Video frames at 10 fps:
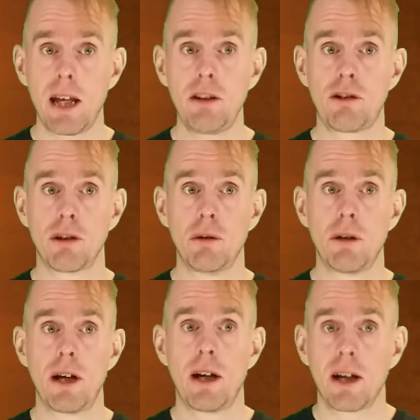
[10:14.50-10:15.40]

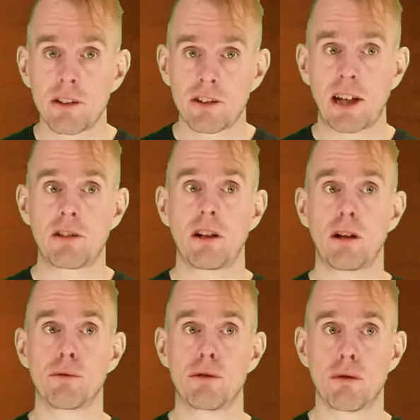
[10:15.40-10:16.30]
into a set
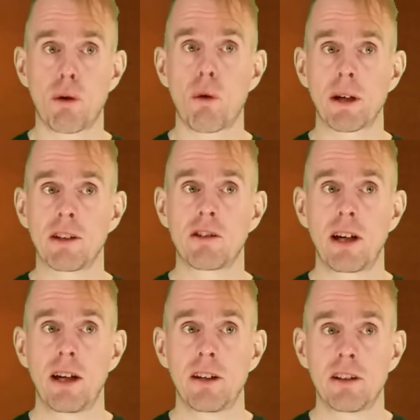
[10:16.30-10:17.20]
of drawings
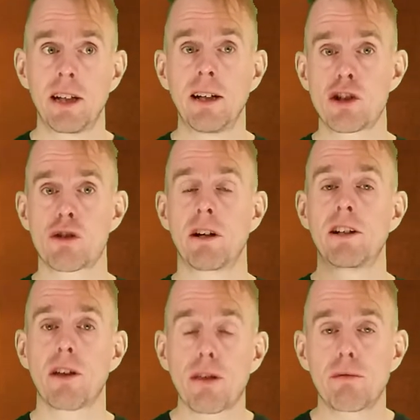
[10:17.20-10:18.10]
that
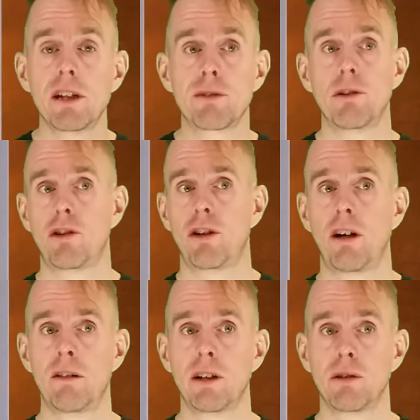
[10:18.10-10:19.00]
illustrate three different
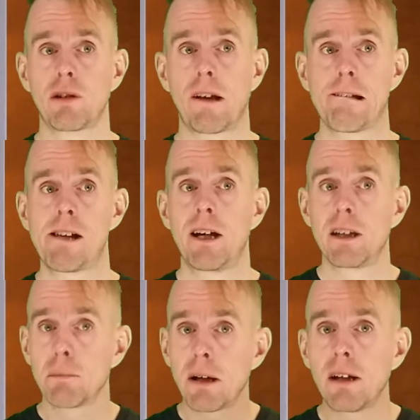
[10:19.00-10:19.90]
scenarios.
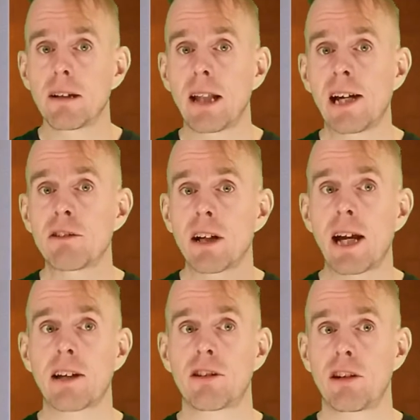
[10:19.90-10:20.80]
The plant layout
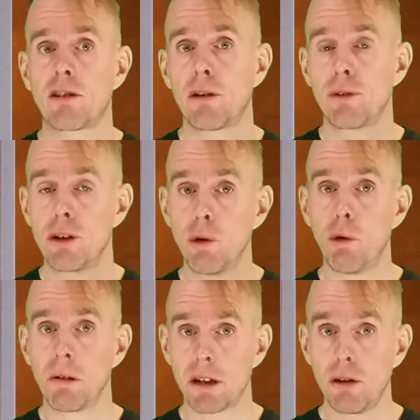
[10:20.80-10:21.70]
and access for
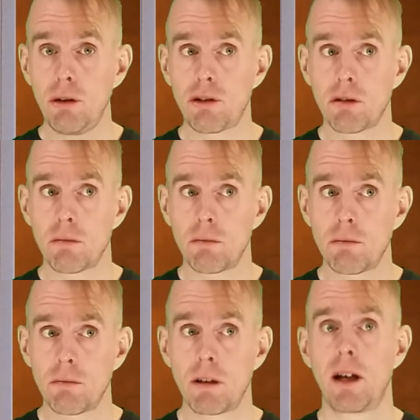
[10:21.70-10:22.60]
normal use,
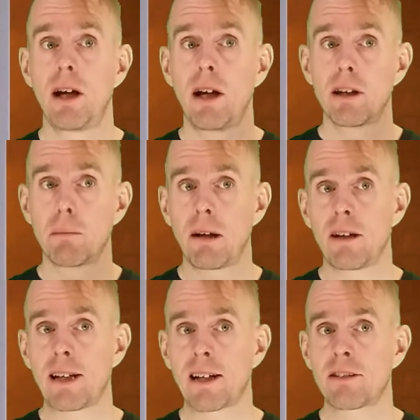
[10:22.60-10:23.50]
the
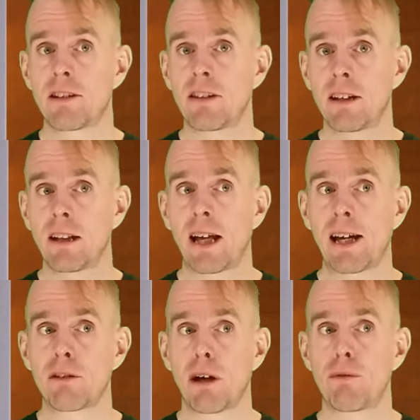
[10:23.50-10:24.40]
plant access and
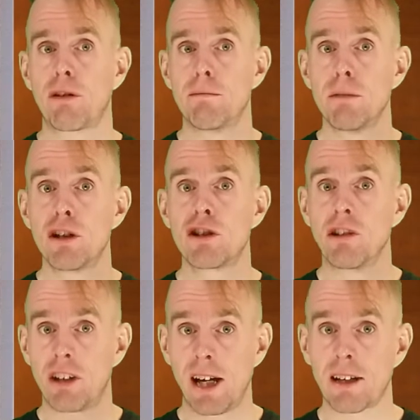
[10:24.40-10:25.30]
layout for
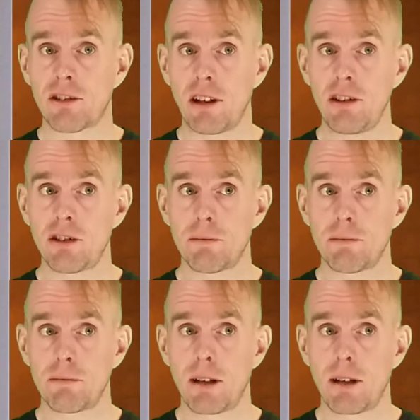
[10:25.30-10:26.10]
emergency access,